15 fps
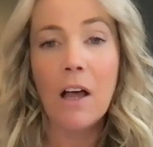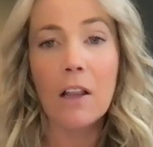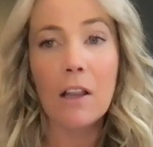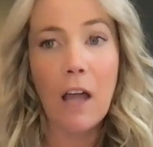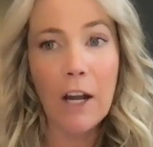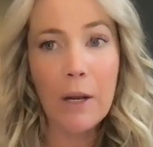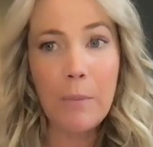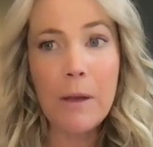A
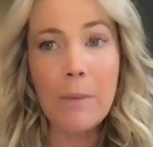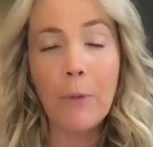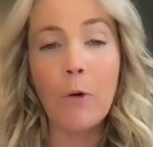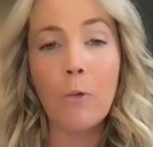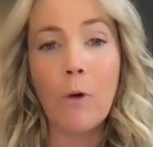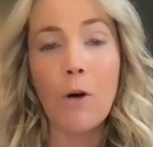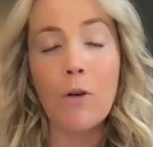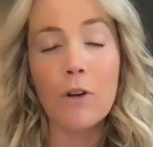lot of
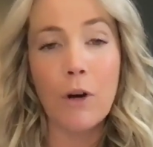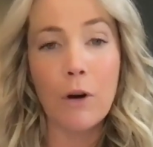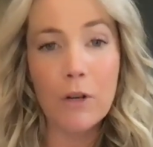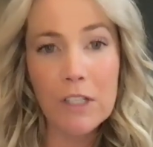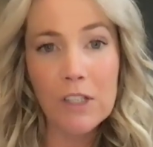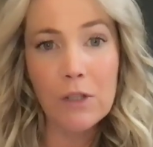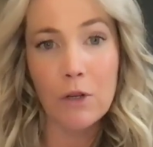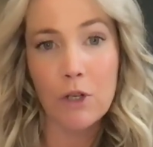people won't go
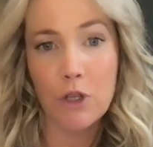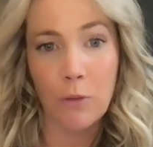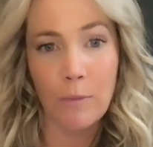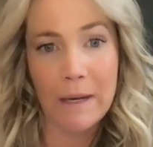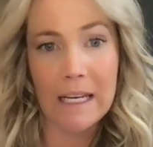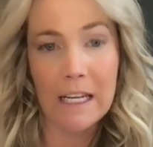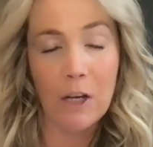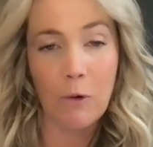to social
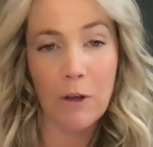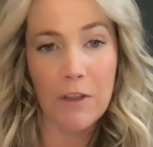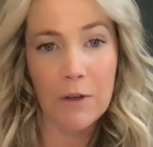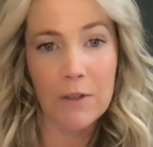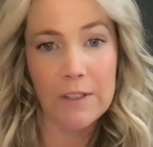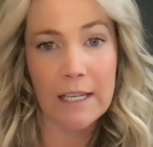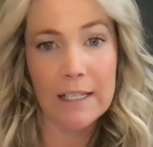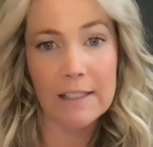media with
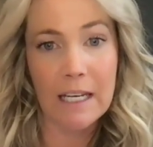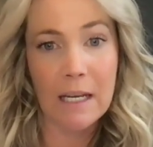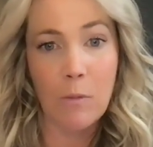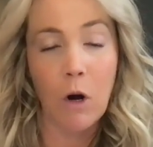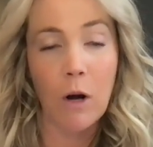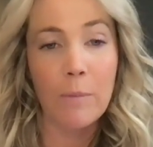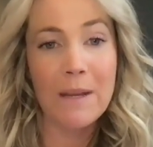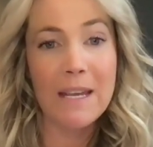those things anymore